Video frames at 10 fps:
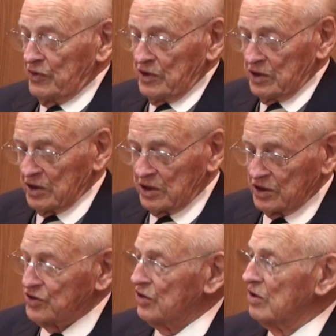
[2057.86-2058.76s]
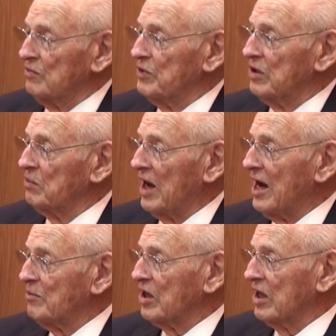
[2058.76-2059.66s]
a concern of being
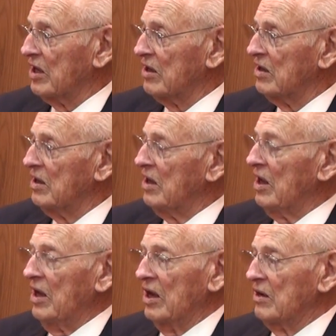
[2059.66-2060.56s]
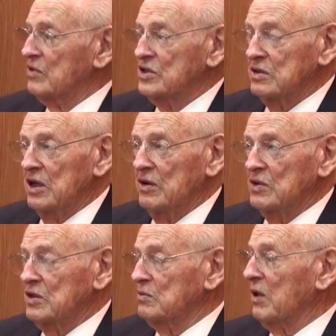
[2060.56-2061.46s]
bombed again, and it was
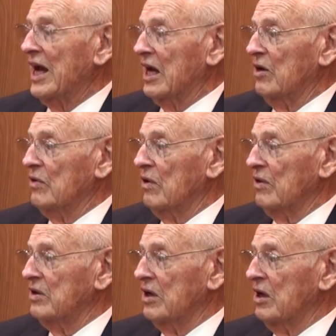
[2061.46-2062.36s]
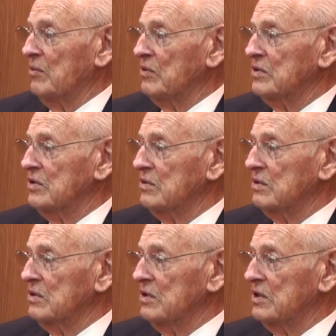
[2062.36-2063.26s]
a blackout all the time.
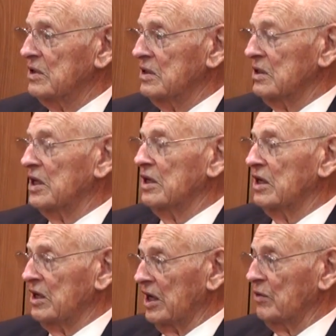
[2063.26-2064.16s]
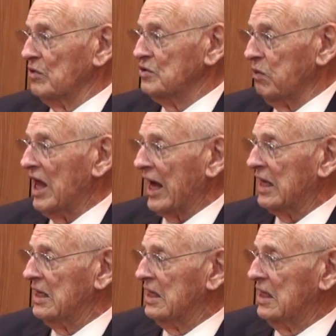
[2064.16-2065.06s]
London at night was black.
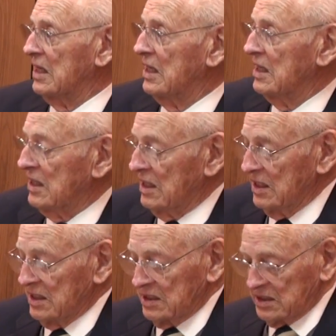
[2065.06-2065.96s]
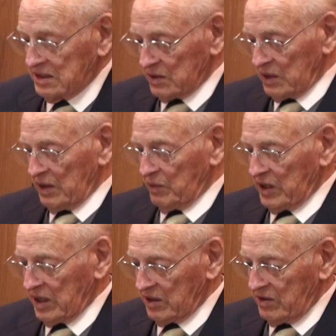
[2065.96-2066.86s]
So I went
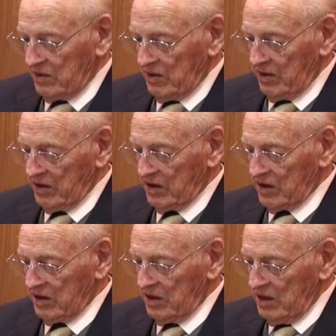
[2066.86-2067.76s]
in there,